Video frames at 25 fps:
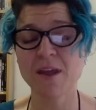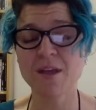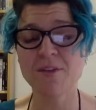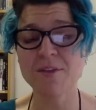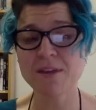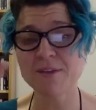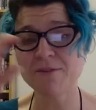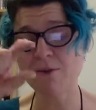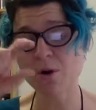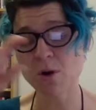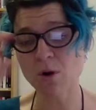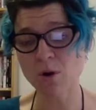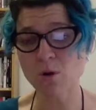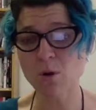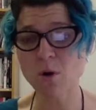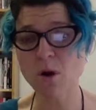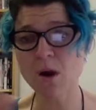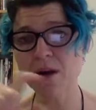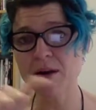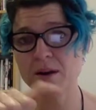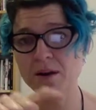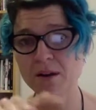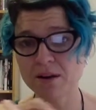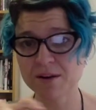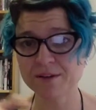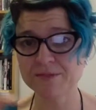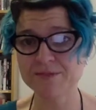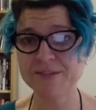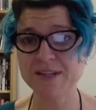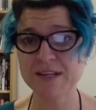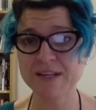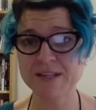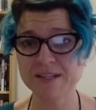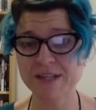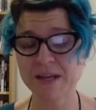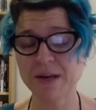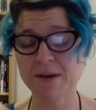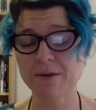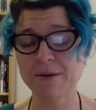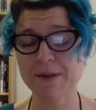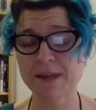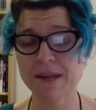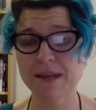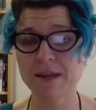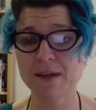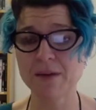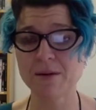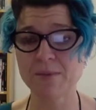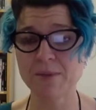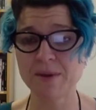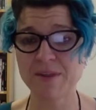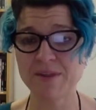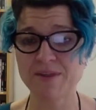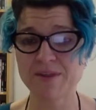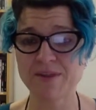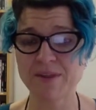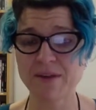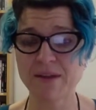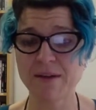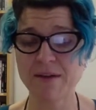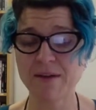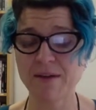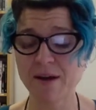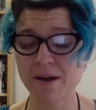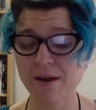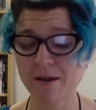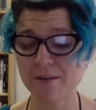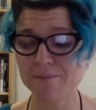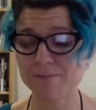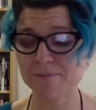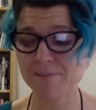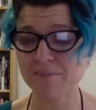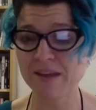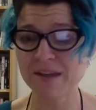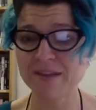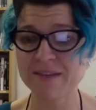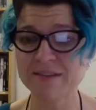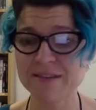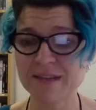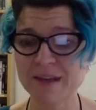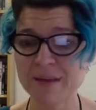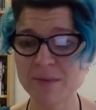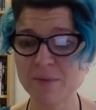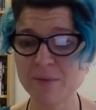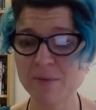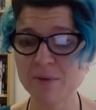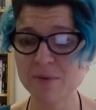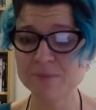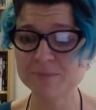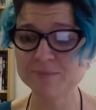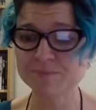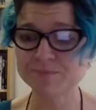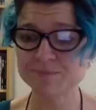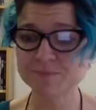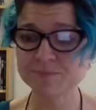they've got quite a lot of detail here with their example.